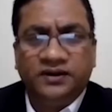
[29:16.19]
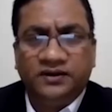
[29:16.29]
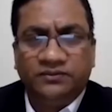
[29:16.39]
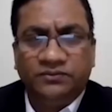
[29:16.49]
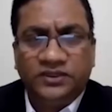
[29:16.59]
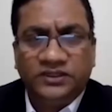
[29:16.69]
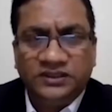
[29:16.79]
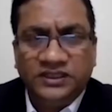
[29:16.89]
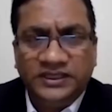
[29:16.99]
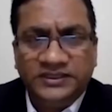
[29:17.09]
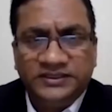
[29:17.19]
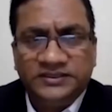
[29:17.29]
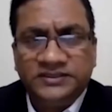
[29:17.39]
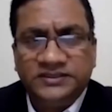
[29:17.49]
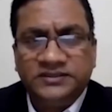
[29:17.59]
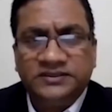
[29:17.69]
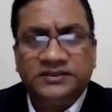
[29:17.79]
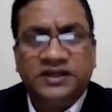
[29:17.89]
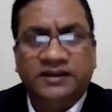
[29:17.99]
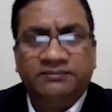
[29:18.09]
Yeah. What are the latest
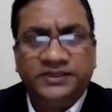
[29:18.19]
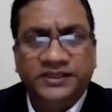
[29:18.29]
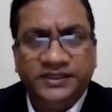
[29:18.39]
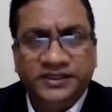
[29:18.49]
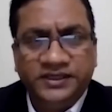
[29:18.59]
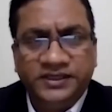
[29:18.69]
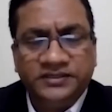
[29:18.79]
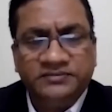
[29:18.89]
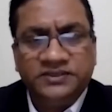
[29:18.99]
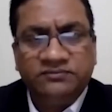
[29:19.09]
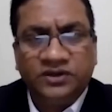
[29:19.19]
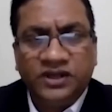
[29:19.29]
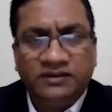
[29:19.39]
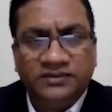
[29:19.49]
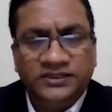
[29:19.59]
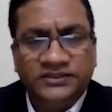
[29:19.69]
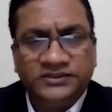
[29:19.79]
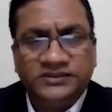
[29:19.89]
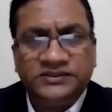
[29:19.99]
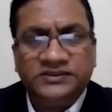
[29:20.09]
happening in terms of
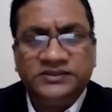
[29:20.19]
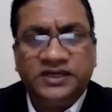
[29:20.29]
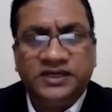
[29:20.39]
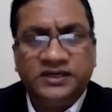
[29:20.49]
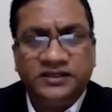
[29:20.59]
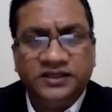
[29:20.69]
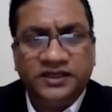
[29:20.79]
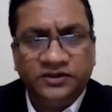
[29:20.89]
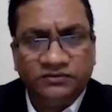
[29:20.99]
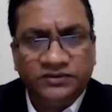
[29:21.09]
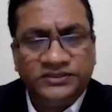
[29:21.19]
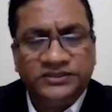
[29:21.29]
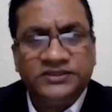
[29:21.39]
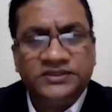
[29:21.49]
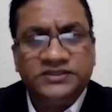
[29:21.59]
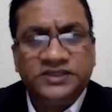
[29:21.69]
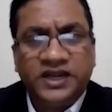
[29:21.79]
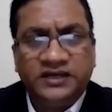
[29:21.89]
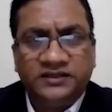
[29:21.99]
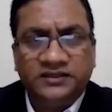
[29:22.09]
collaborations and innovations
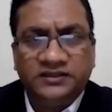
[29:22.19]
at